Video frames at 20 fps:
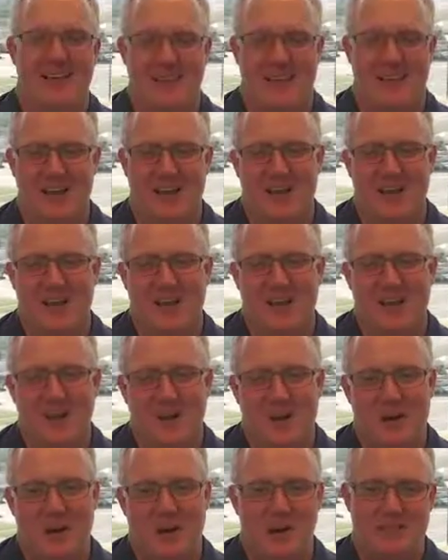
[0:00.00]
Yeah,
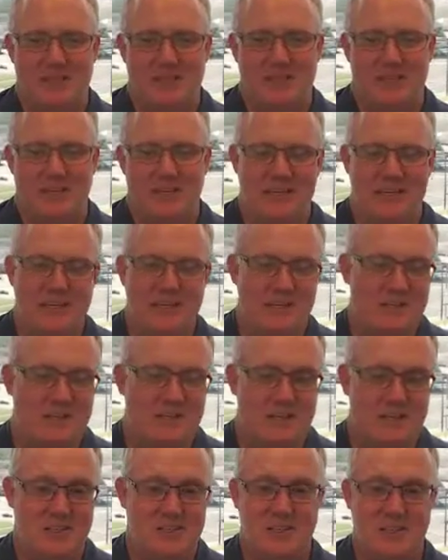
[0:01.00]
this is
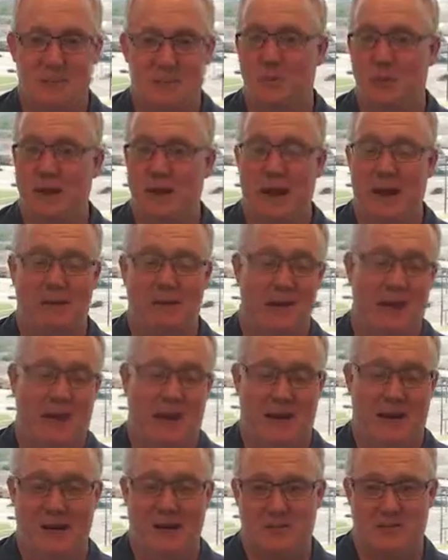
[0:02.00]
just simple
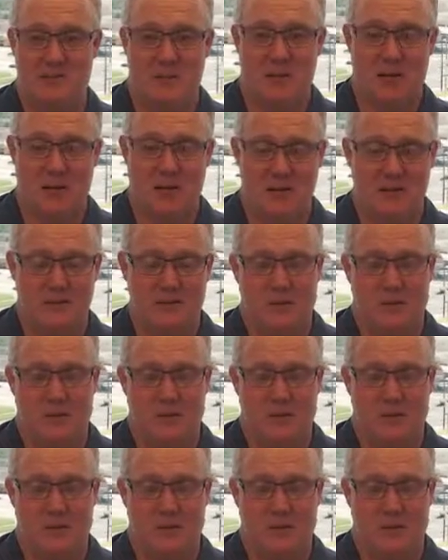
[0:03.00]
mathematics, right?